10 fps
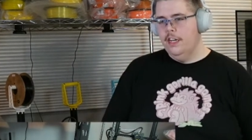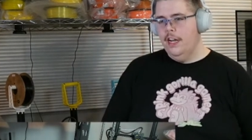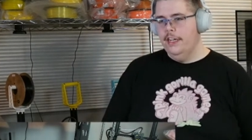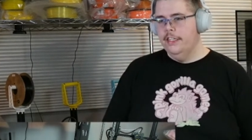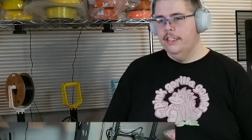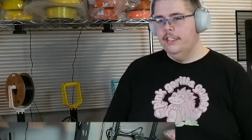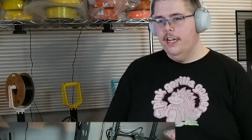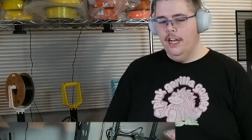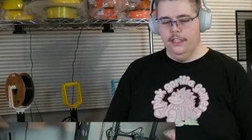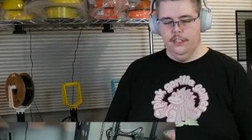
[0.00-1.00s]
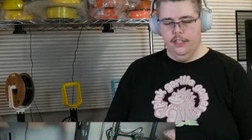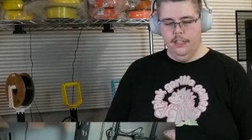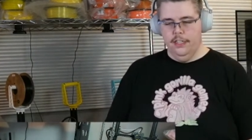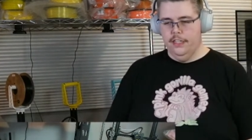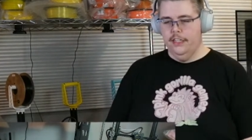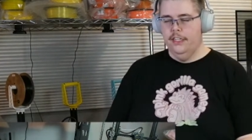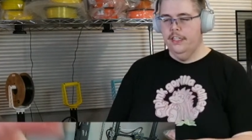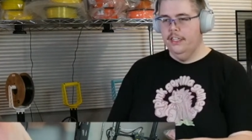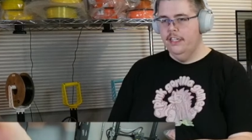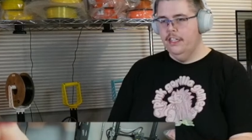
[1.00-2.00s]
I actually think
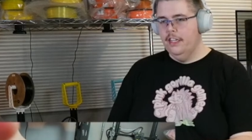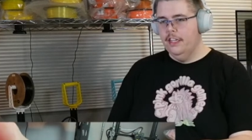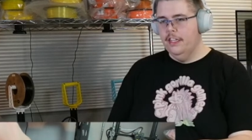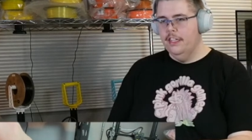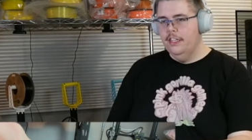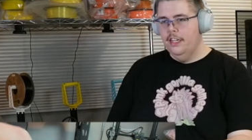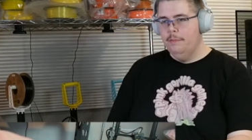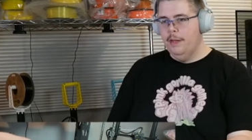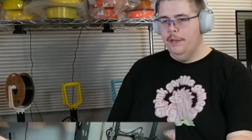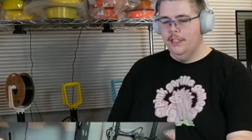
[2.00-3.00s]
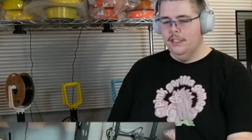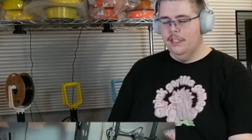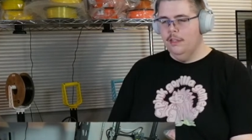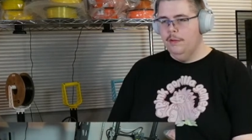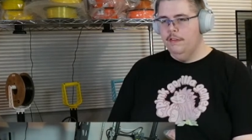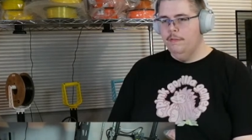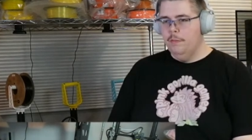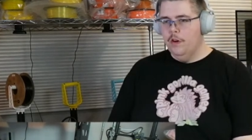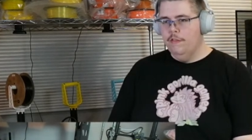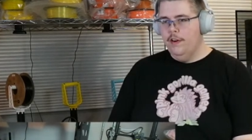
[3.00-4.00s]
maybe it's a little bit
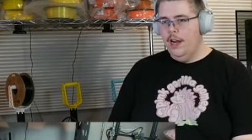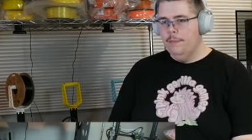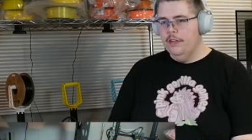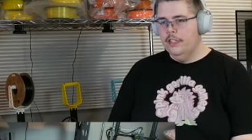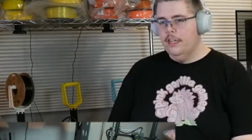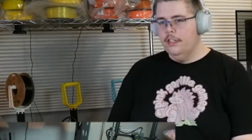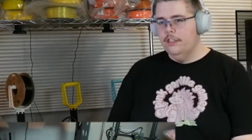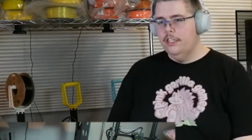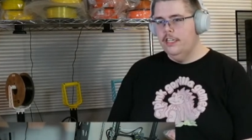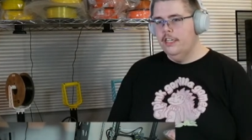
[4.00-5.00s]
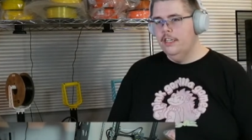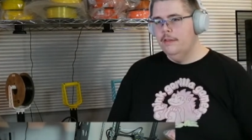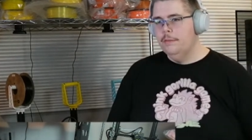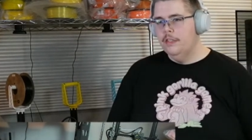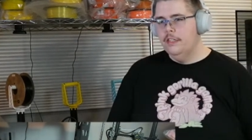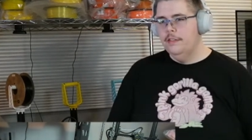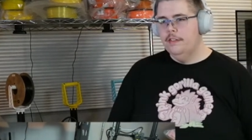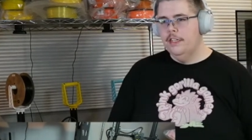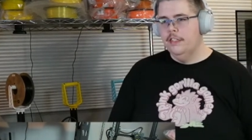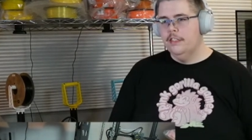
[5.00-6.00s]
more vibrant colors here, but
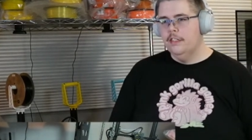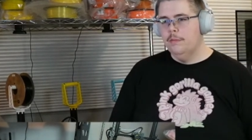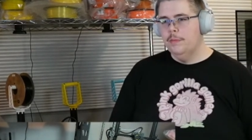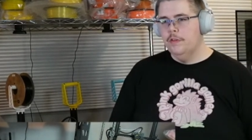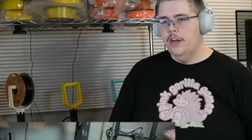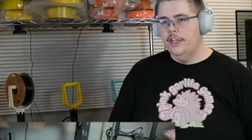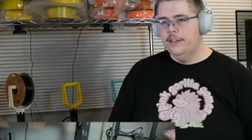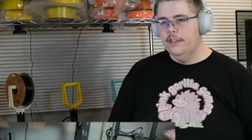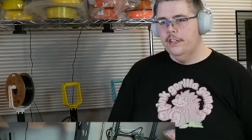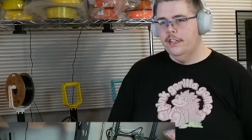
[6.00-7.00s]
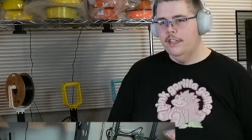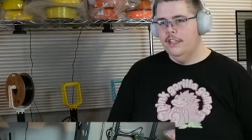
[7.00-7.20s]
yeah, it's a little bit more accurate.